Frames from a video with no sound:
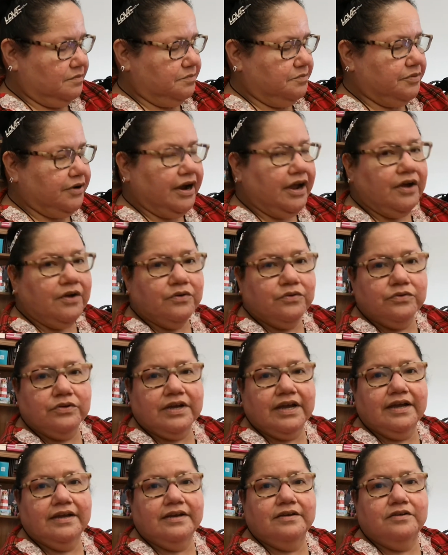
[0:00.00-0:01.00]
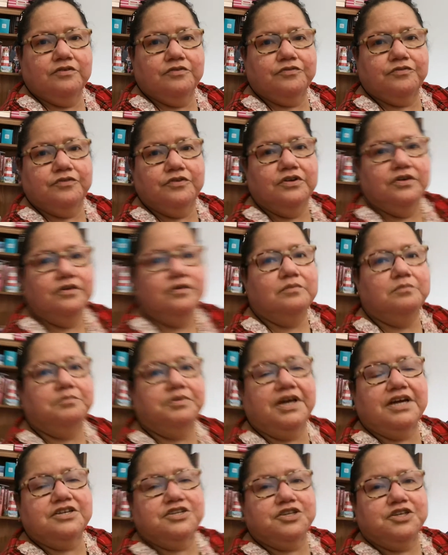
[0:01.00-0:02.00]
brown kind of
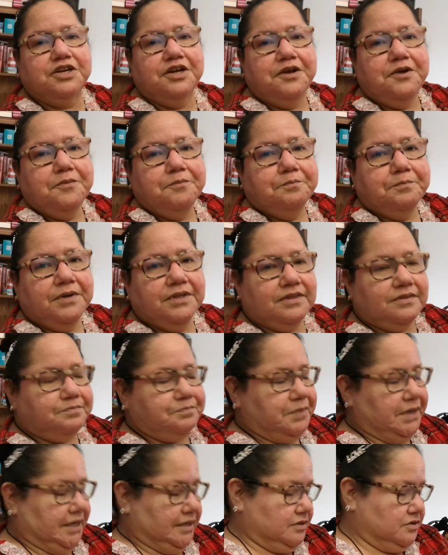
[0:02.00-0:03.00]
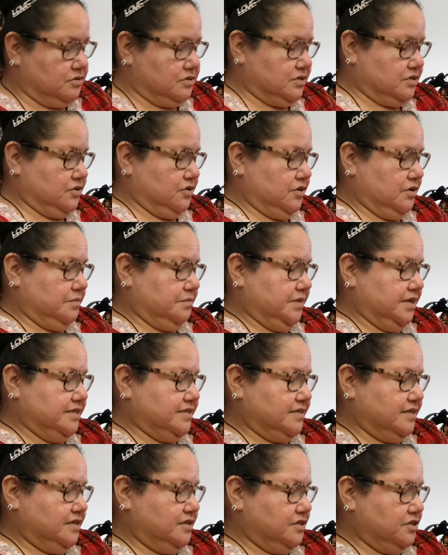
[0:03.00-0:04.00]
blush, but pink looks good on my
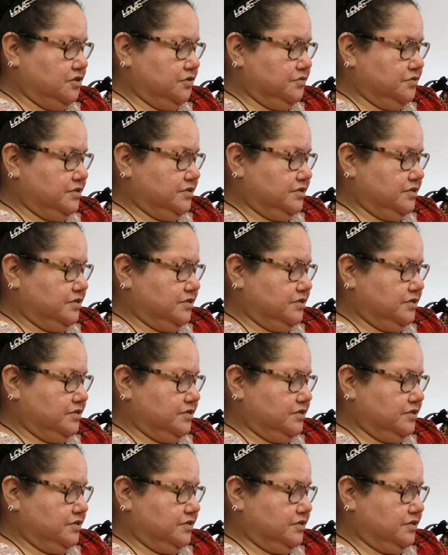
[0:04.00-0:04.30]
skin tone.